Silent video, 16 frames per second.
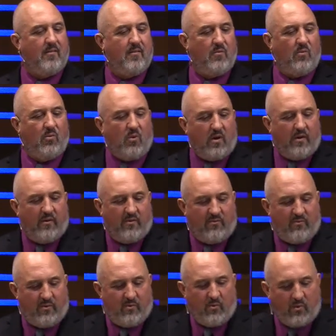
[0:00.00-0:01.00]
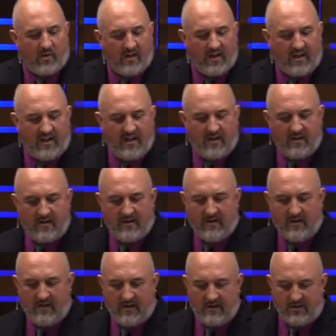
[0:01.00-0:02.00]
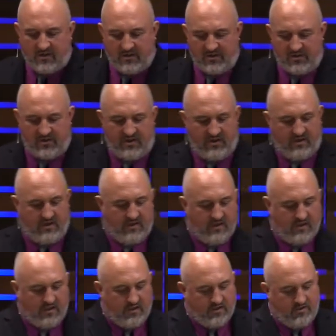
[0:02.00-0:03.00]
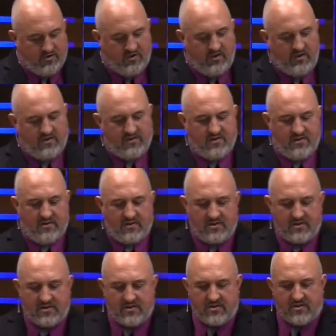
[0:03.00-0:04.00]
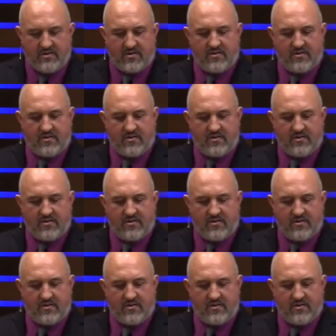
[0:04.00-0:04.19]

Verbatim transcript: Wonderful. We're here to see Jesus.